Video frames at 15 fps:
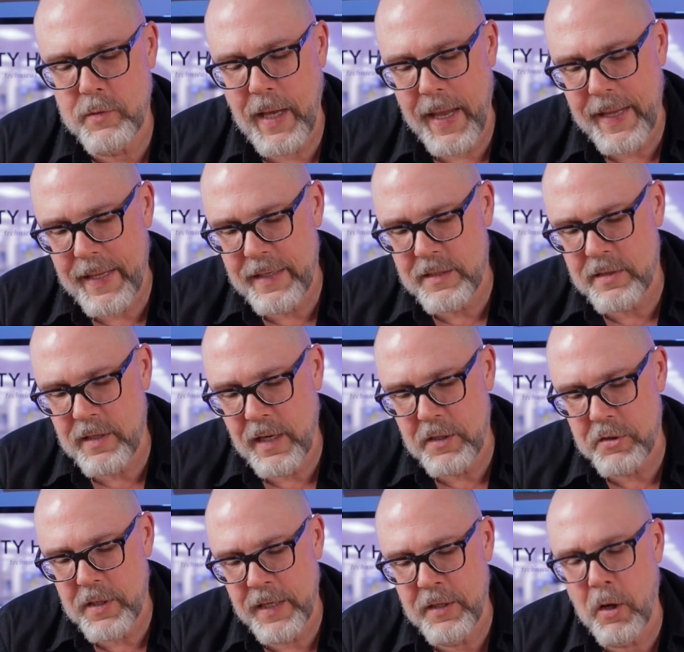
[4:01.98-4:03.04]
take it as
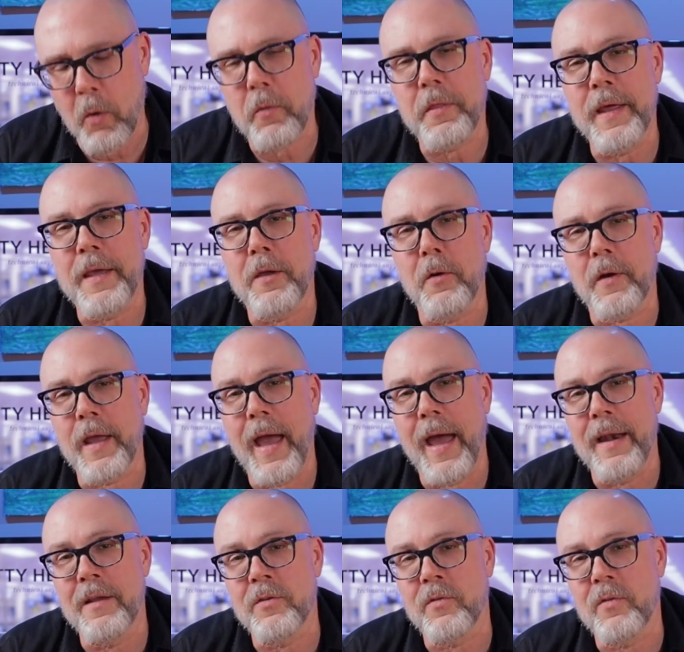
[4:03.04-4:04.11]
such, and don't think your
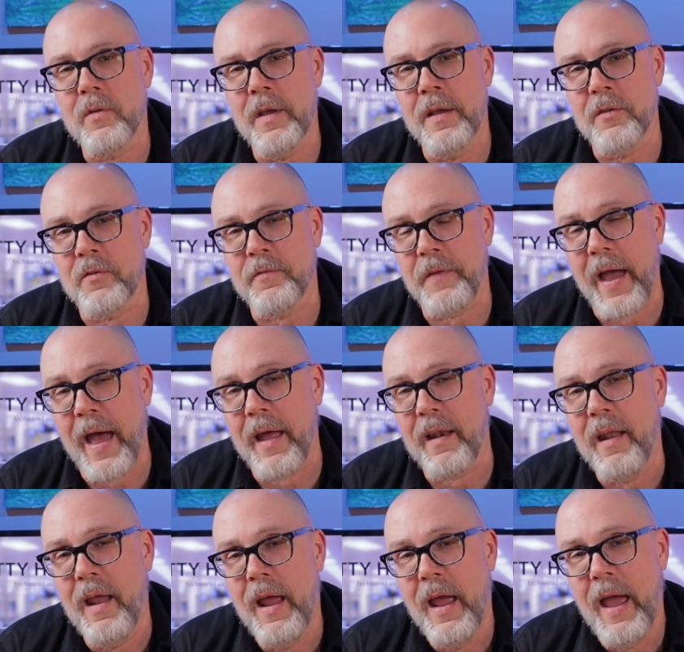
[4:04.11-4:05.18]
cat is
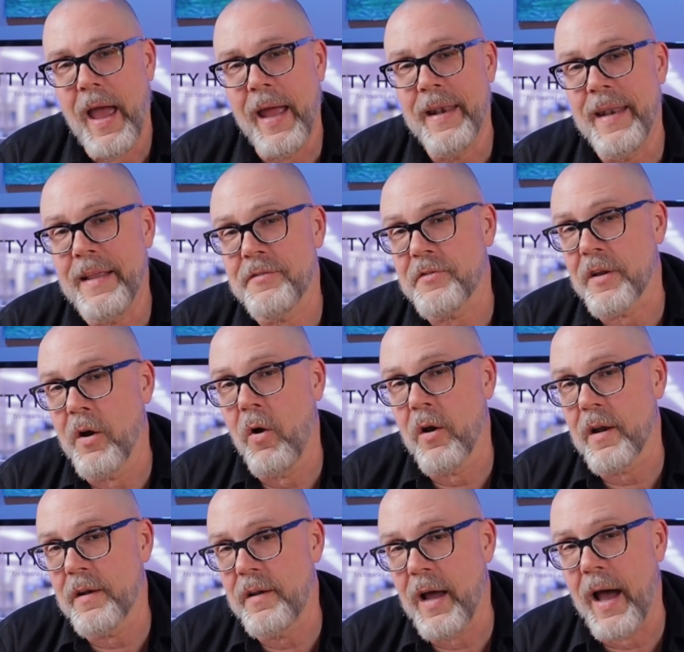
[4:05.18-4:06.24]
fat and needs to go on
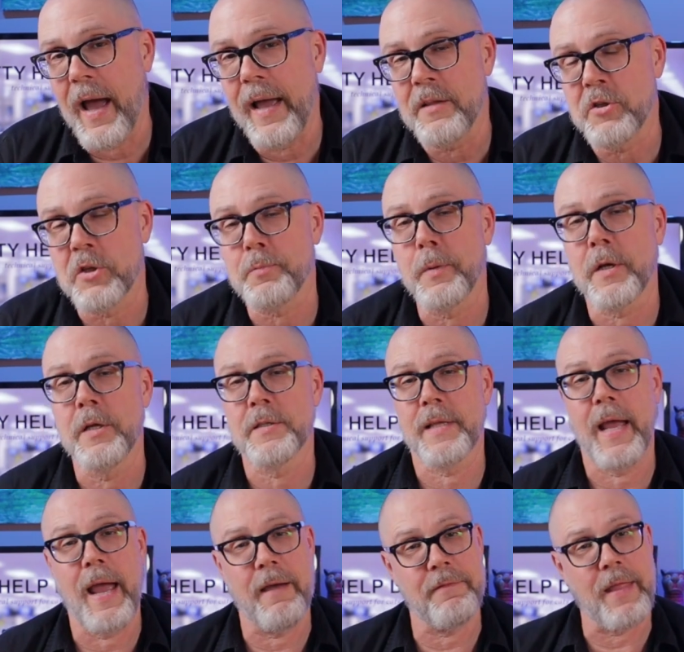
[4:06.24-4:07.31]
a diet just because they
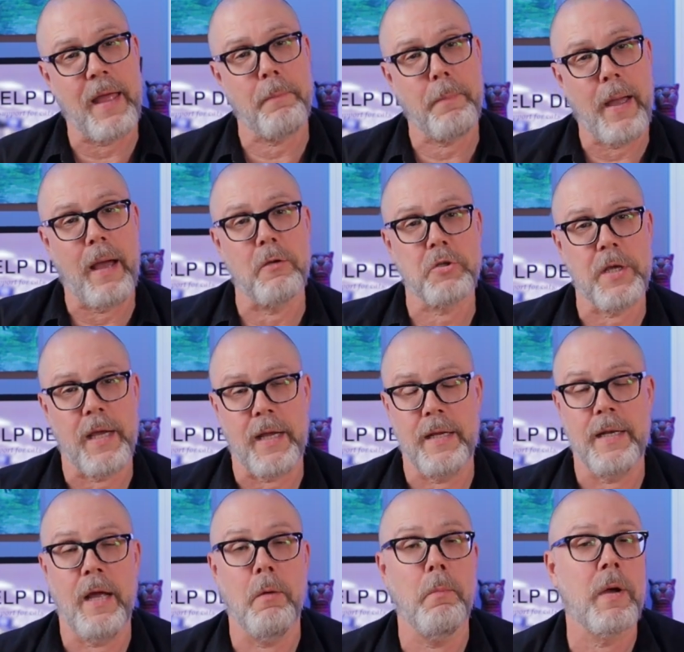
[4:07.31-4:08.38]
have that pouch hanging
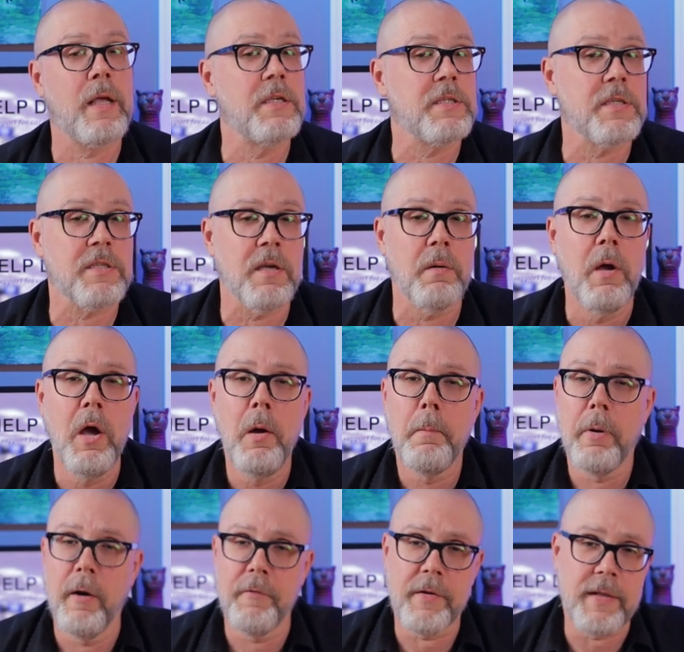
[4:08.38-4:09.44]
down, because it's a
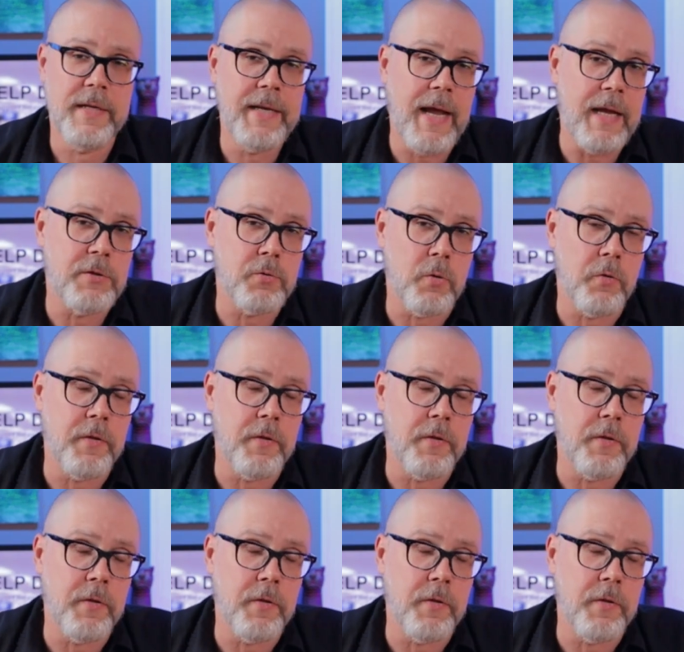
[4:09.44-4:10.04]
perfectly natural